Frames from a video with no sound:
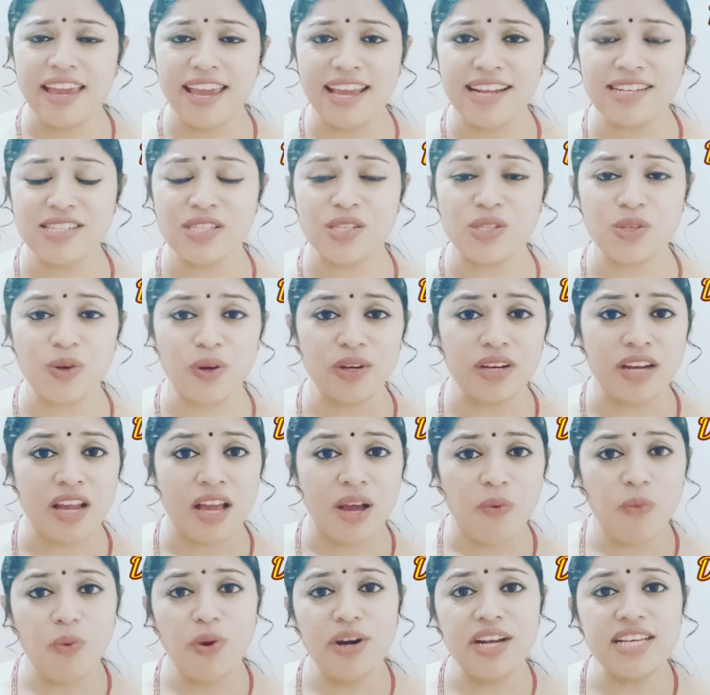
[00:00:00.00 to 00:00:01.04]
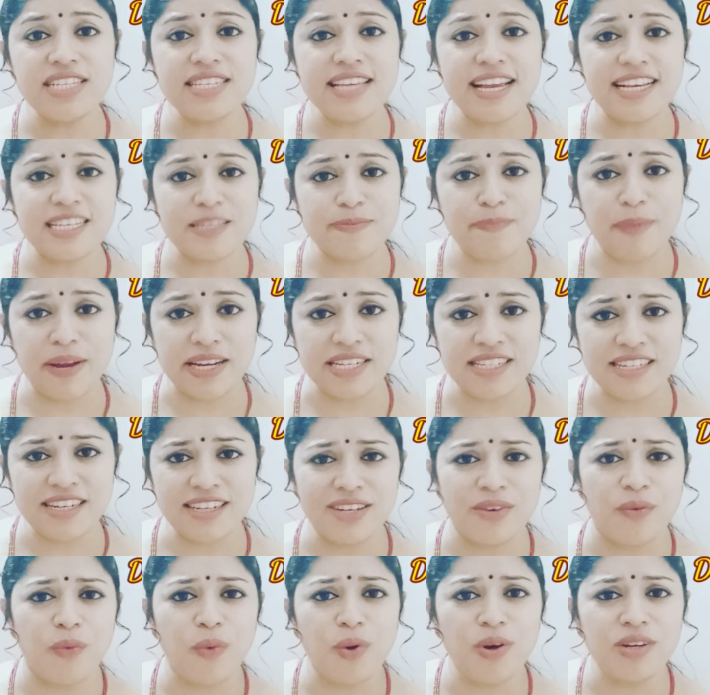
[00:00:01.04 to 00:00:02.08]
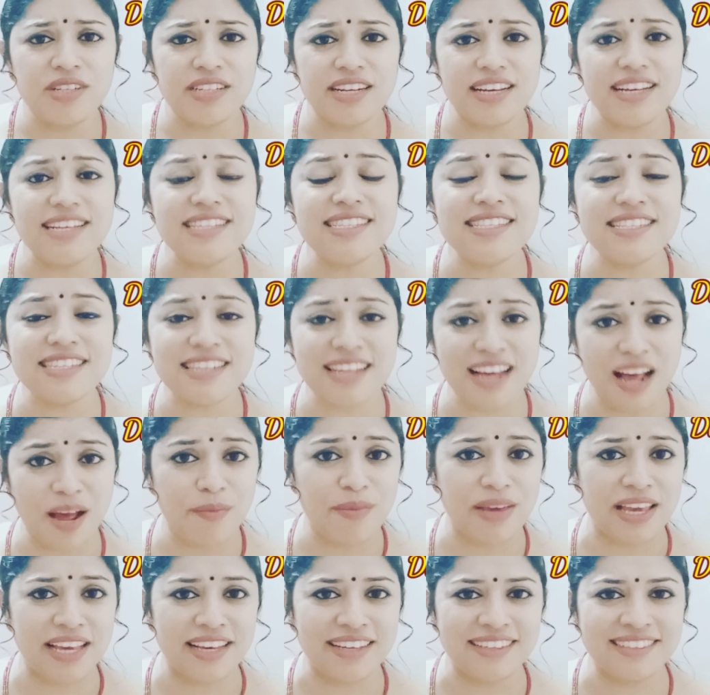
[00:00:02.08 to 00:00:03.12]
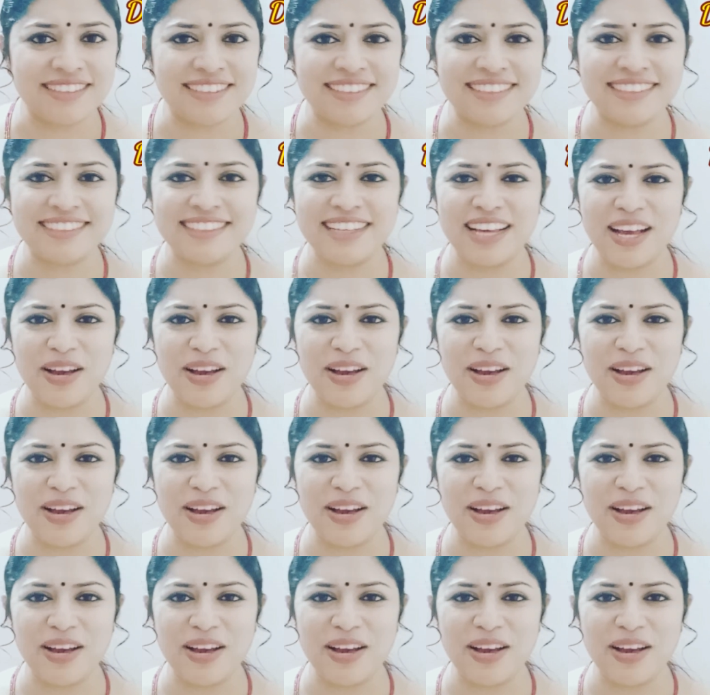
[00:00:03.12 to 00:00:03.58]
hints on what is expected, what is coming.